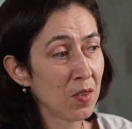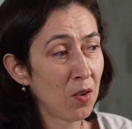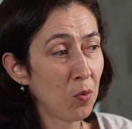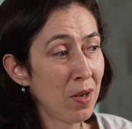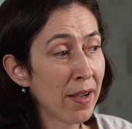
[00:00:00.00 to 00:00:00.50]

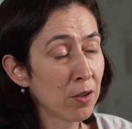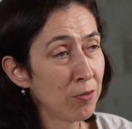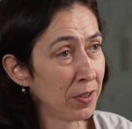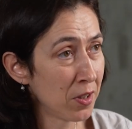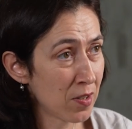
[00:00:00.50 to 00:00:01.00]
lack
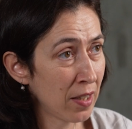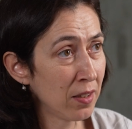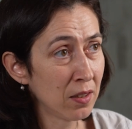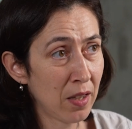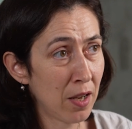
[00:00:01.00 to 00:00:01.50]
of
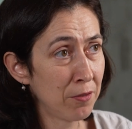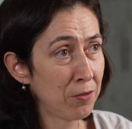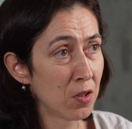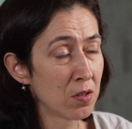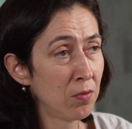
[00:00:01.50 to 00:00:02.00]
understanding they have,
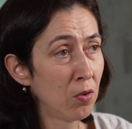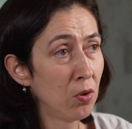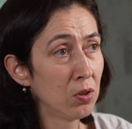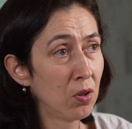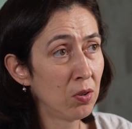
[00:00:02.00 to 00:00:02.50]
first of
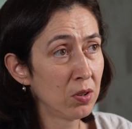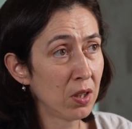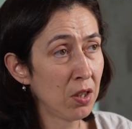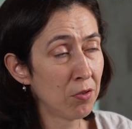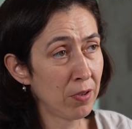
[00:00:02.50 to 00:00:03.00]
all,
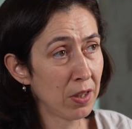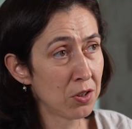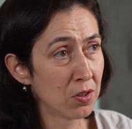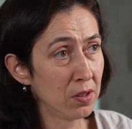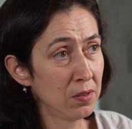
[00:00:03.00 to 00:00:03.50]
on
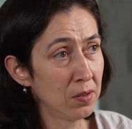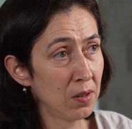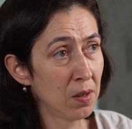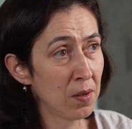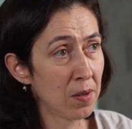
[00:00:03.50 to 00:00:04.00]
innovation,
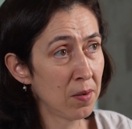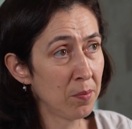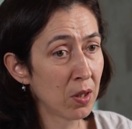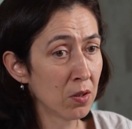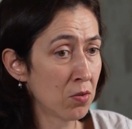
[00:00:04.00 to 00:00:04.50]

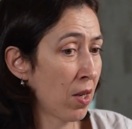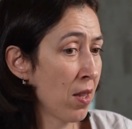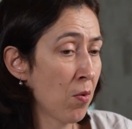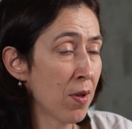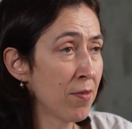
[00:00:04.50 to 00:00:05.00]
because right
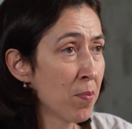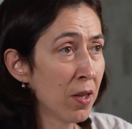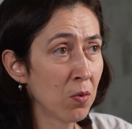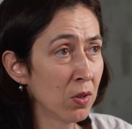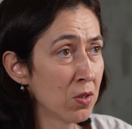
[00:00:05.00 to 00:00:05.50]
now
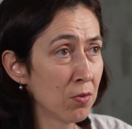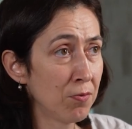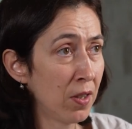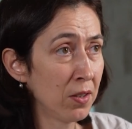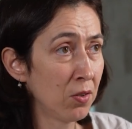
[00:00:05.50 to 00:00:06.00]
everybody wants to
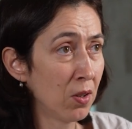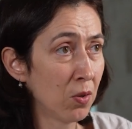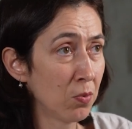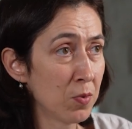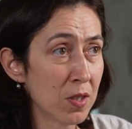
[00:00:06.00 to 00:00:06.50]
fund
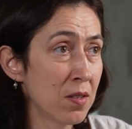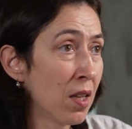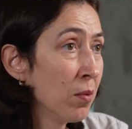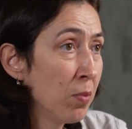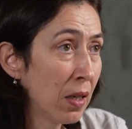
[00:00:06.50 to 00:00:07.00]

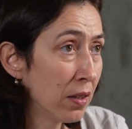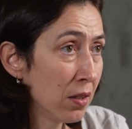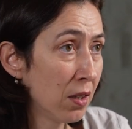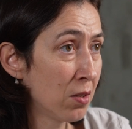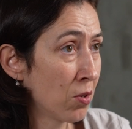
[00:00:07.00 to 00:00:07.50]

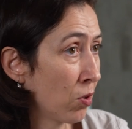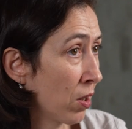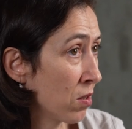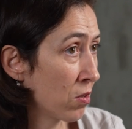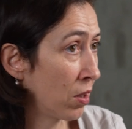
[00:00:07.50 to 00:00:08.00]
sustainability. So you
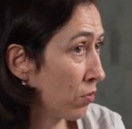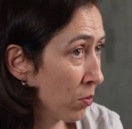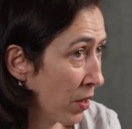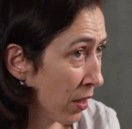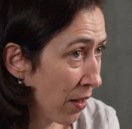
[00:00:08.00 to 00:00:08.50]
can start
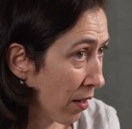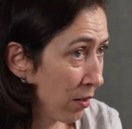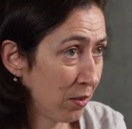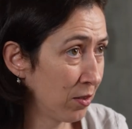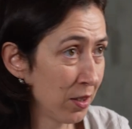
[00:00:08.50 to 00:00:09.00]
from that
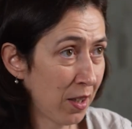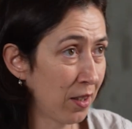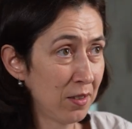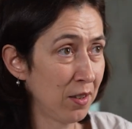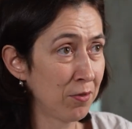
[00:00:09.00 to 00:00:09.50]
angle.
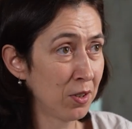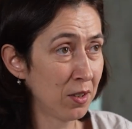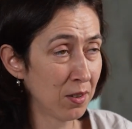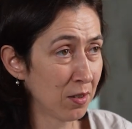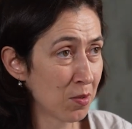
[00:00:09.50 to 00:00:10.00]
Again,
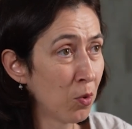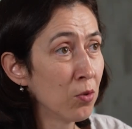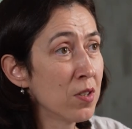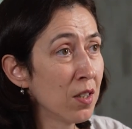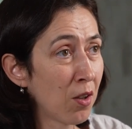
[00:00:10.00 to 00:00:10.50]
even the
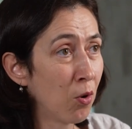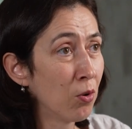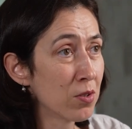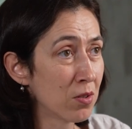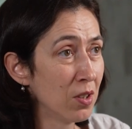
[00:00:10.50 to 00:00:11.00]
small city
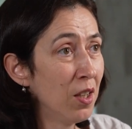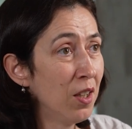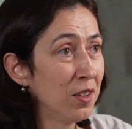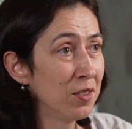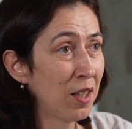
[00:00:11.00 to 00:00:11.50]
halls,
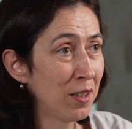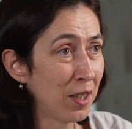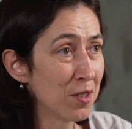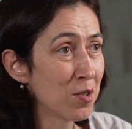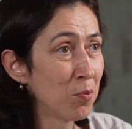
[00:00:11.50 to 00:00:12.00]
they'll
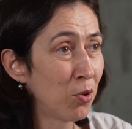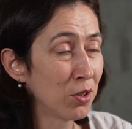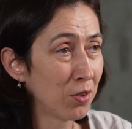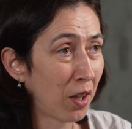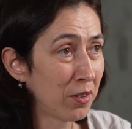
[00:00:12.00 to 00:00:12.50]
need
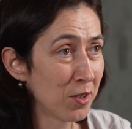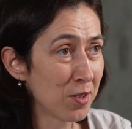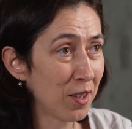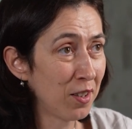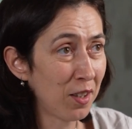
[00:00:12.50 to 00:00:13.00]
support on
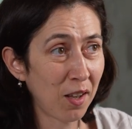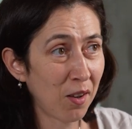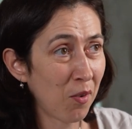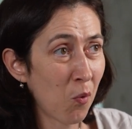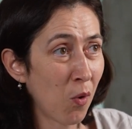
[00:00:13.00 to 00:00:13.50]

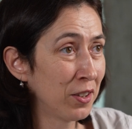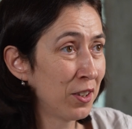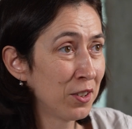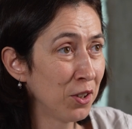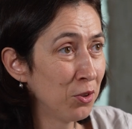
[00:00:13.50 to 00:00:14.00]
understanding what
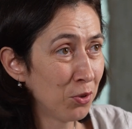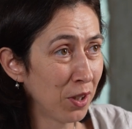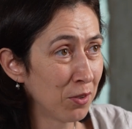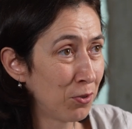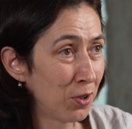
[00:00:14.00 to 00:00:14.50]
are they
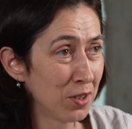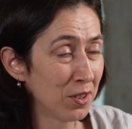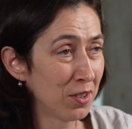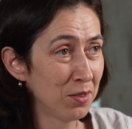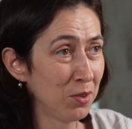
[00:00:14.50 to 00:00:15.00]
doing for
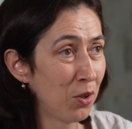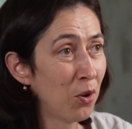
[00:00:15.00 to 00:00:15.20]
the